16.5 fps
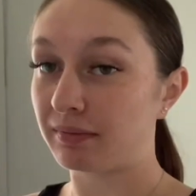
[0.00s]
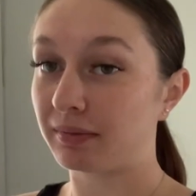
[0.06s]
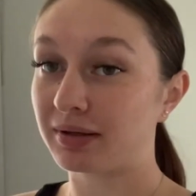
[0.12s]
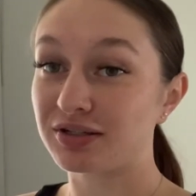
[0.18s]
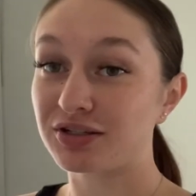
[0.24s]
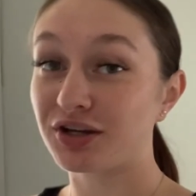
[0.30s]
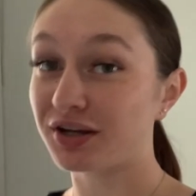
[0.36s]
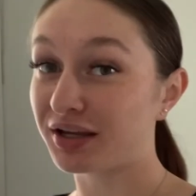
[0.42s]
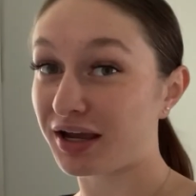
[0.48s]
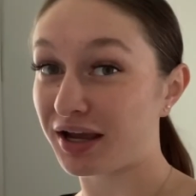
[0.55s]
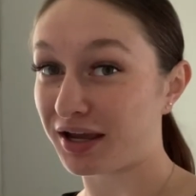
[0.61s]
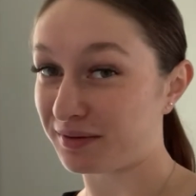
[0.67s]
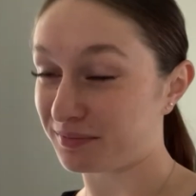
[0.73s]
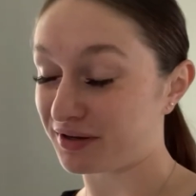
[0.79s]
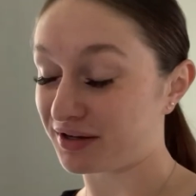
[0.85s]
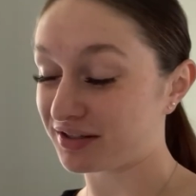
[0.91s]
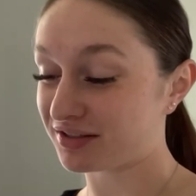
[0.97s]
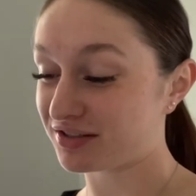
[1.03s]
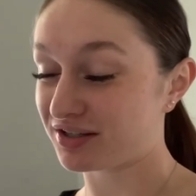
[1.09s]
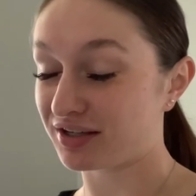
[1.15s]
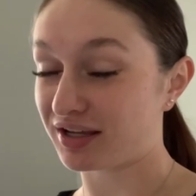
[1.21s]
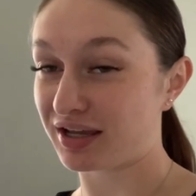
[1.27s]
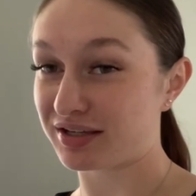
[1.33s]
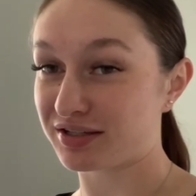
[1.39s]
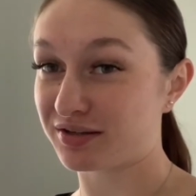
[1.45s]
about to go to Kmart to
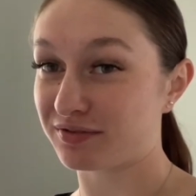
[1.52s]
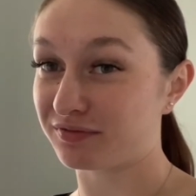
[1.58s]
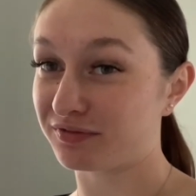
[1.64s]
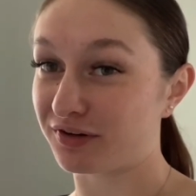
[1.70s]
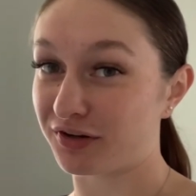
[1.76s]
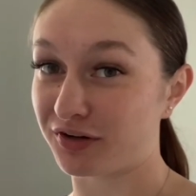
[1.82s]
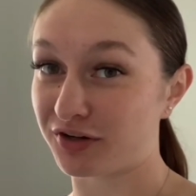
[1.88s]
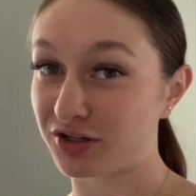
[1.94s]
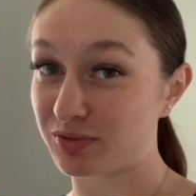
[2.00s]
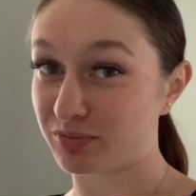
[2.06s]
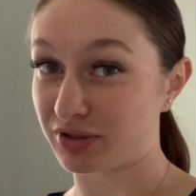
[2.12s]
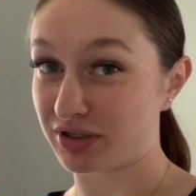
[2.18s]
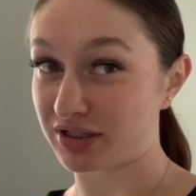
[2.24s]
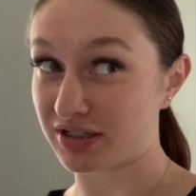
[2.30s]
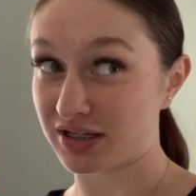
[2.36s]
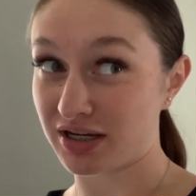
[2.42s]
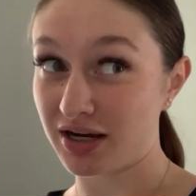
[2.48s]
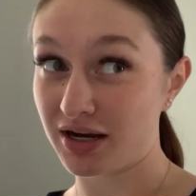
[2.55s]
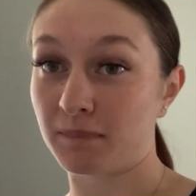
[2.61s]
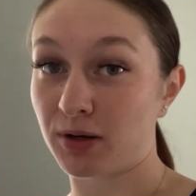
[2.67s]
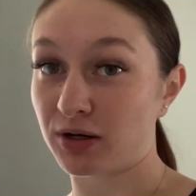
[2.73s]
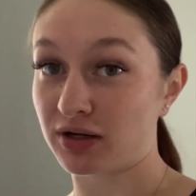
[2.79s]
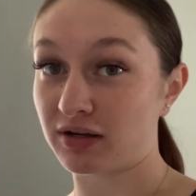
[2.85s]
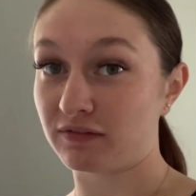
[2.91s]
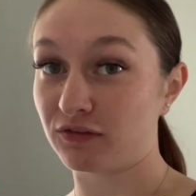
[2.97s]
get some photos printed, but
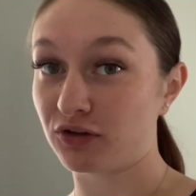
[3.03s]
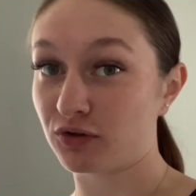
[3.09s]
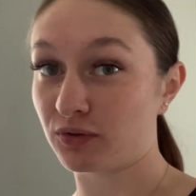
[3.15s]
I'll give you a